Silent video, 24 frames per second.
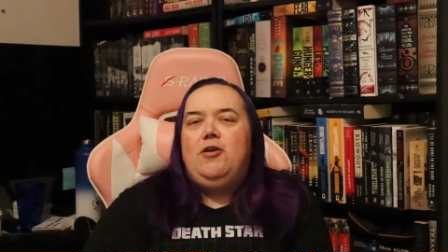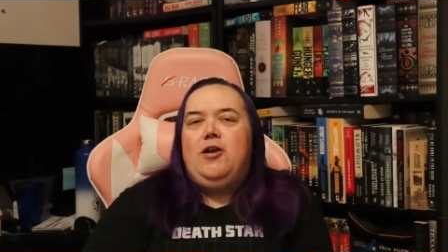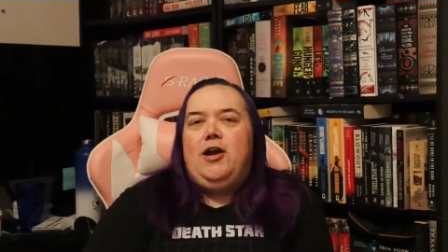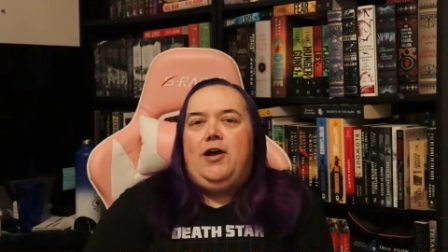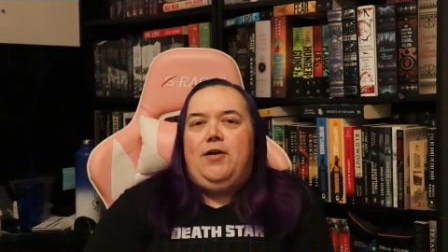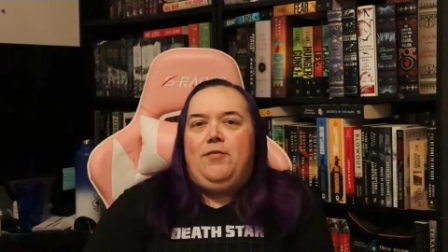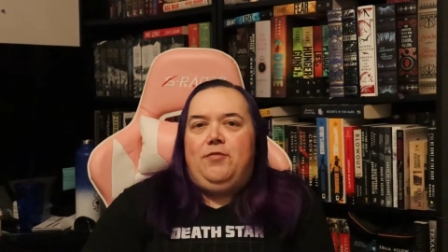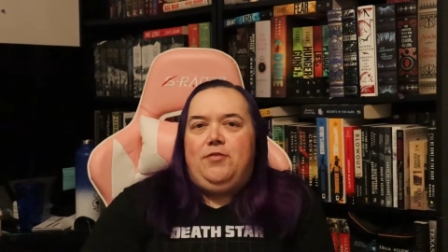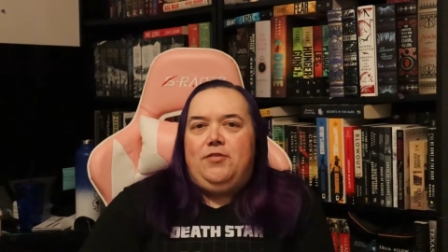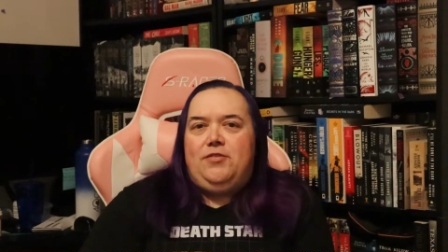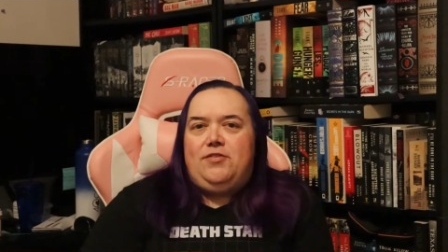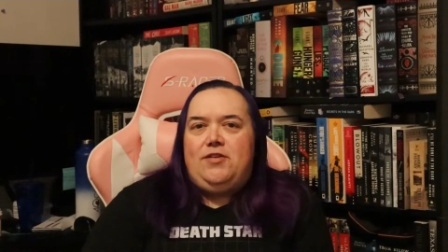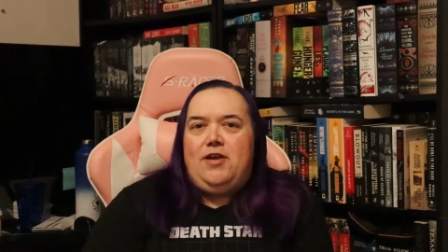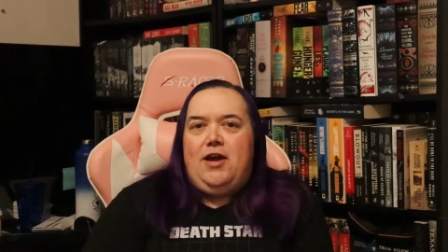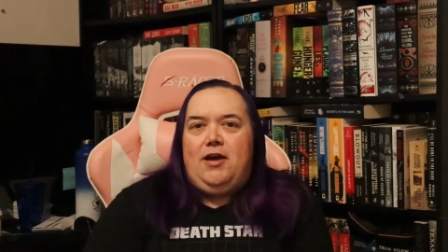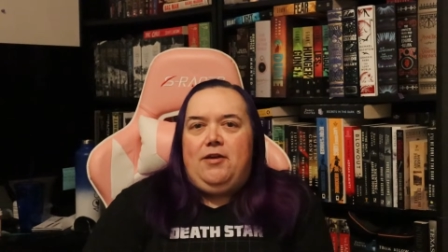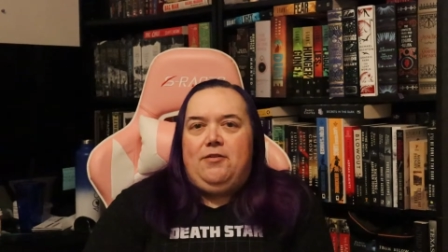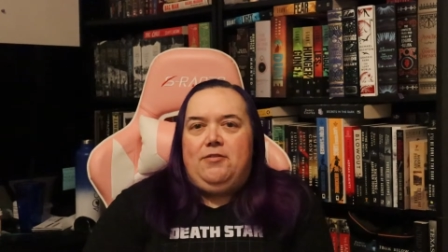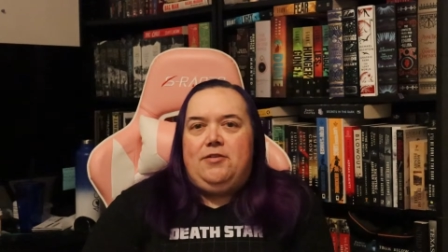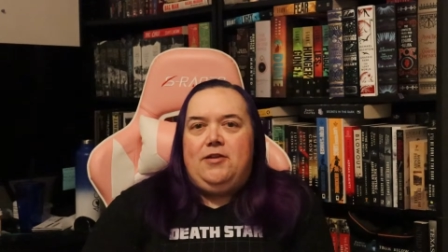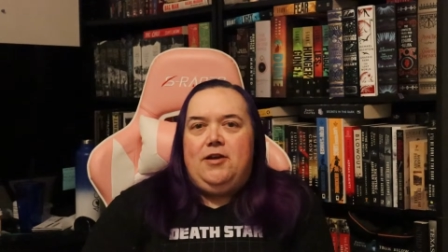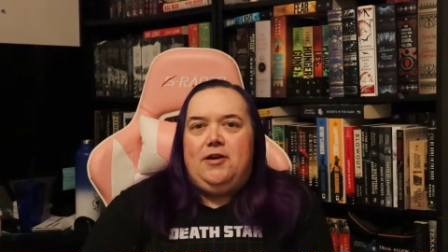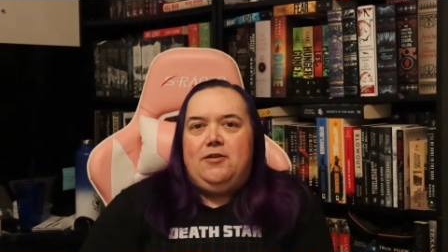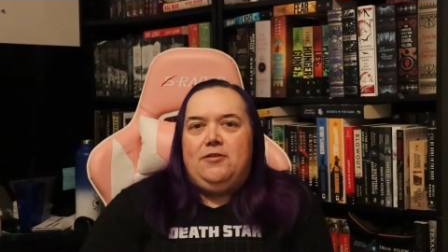novels
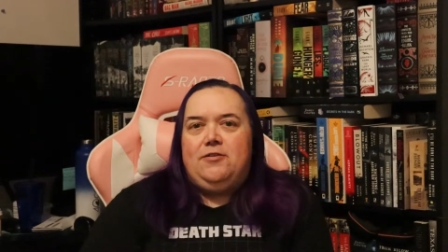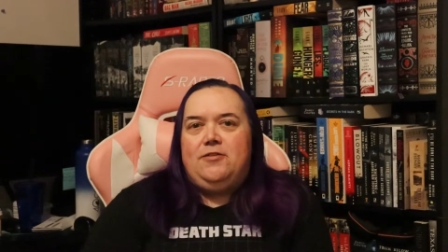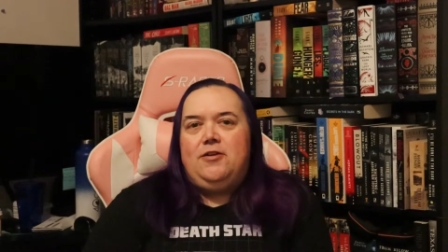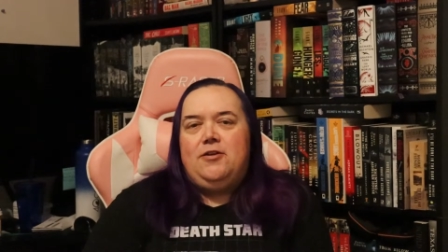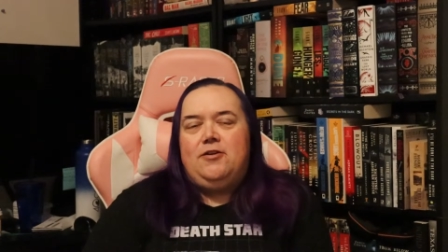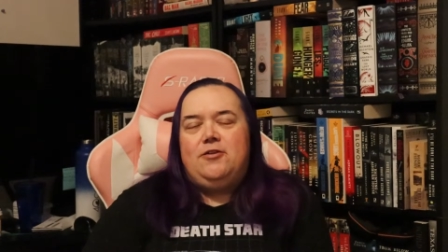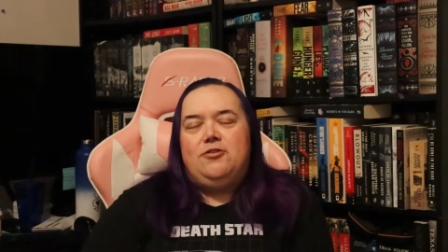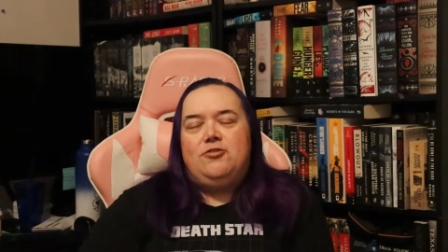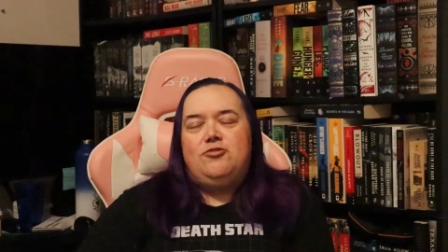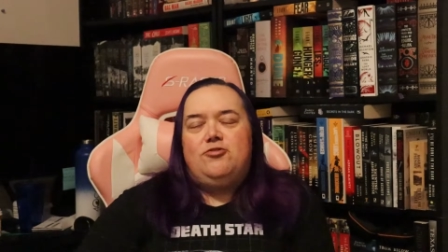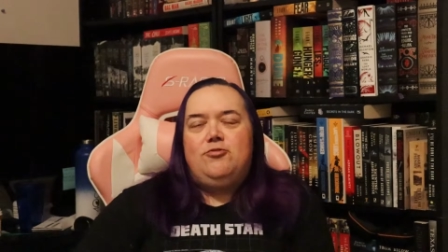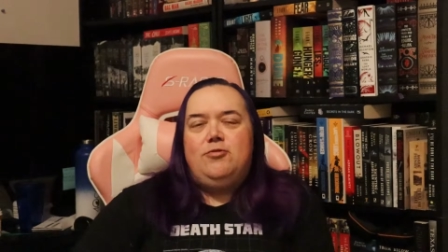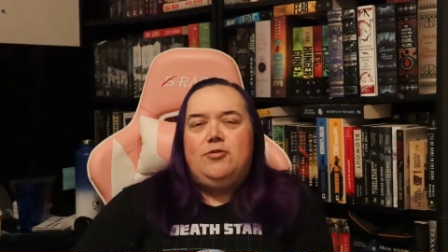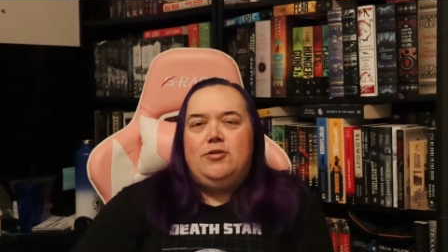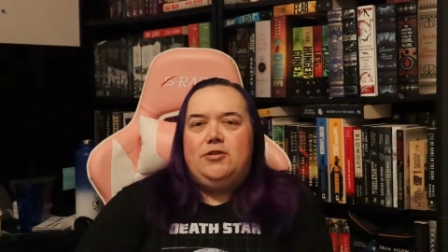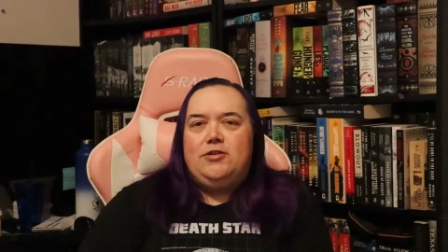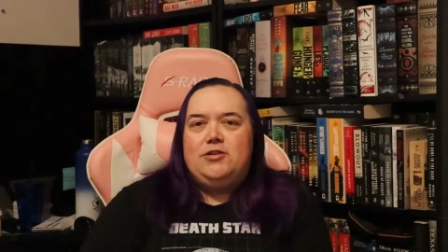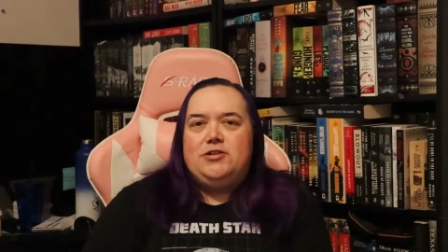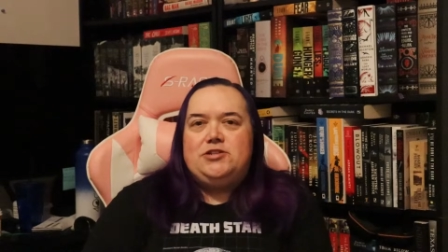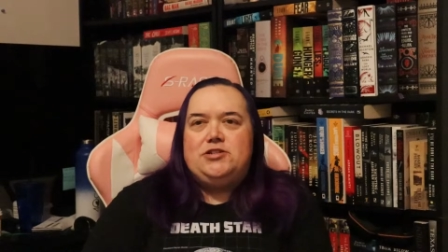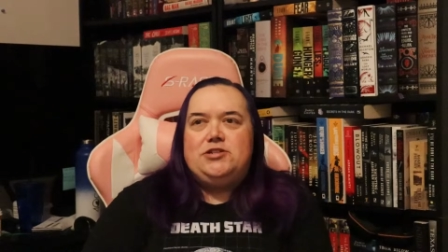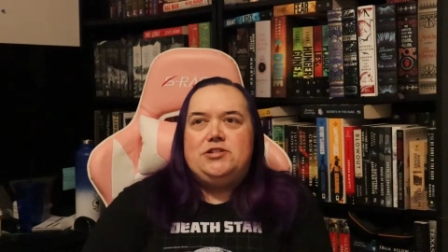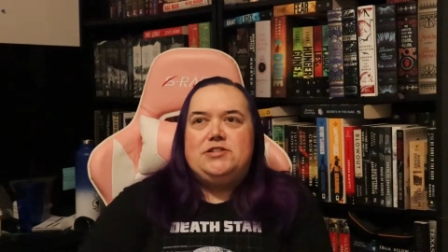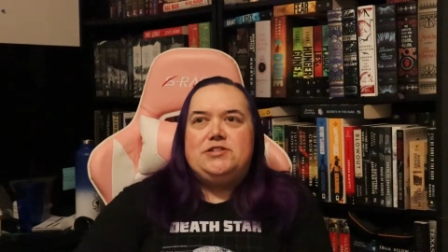out there that are
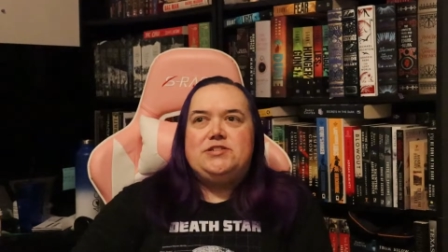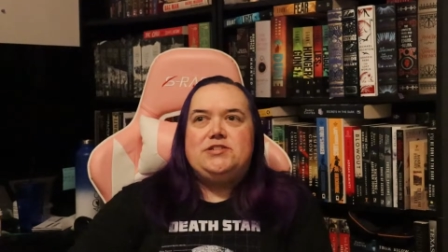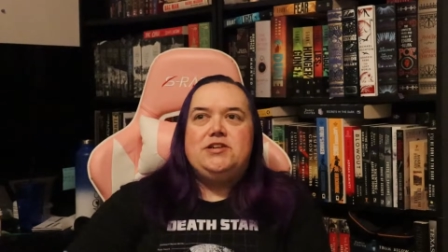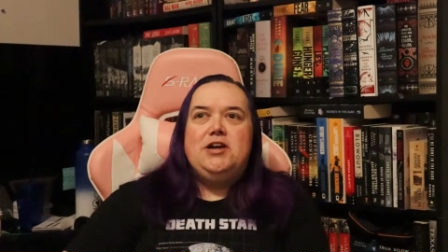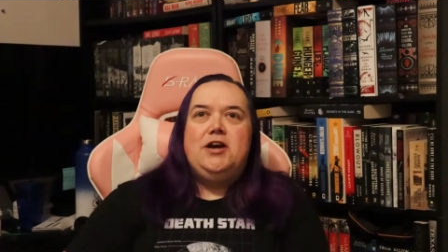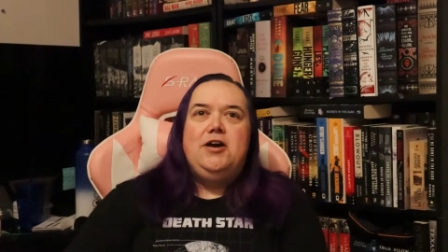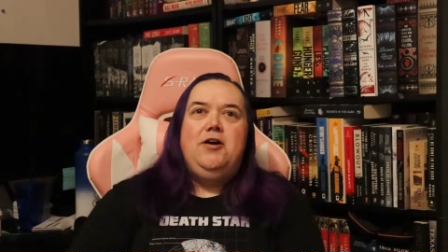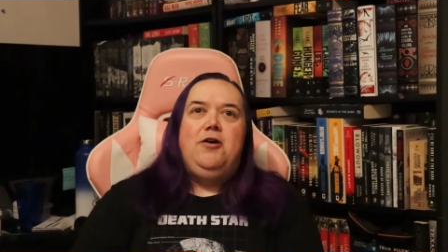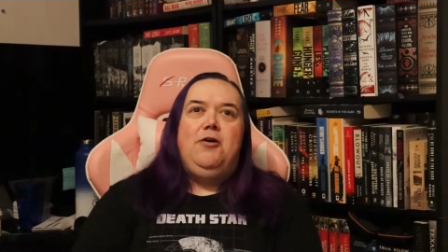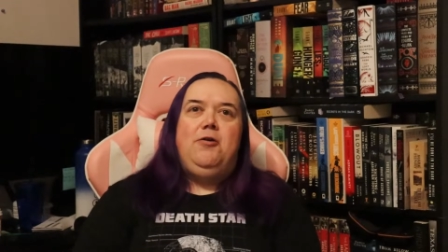trilogies,